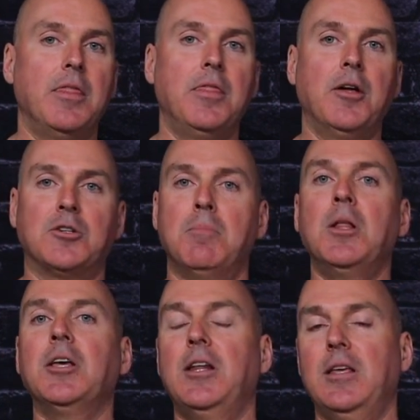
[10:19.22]
There's a
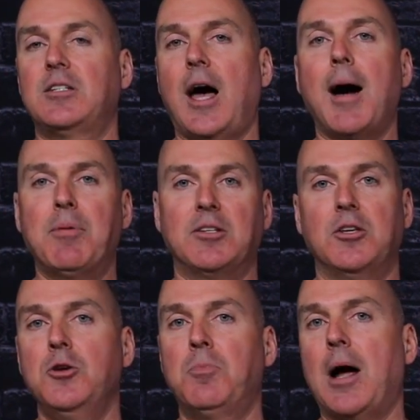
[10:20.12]
million of these topics
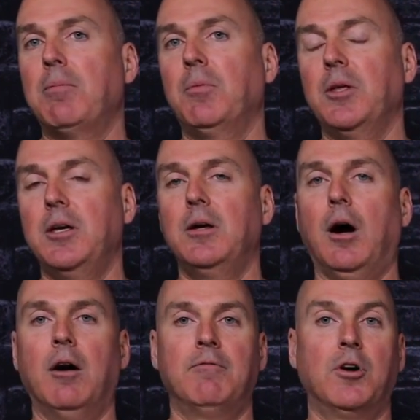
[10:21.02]
that you probably
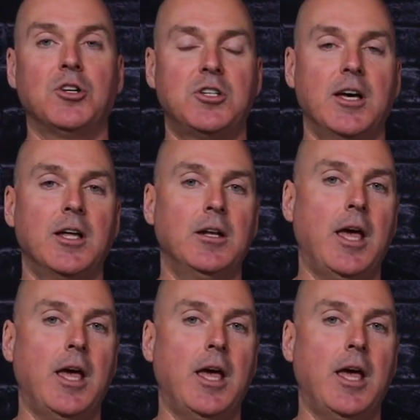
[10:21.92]
are versed in,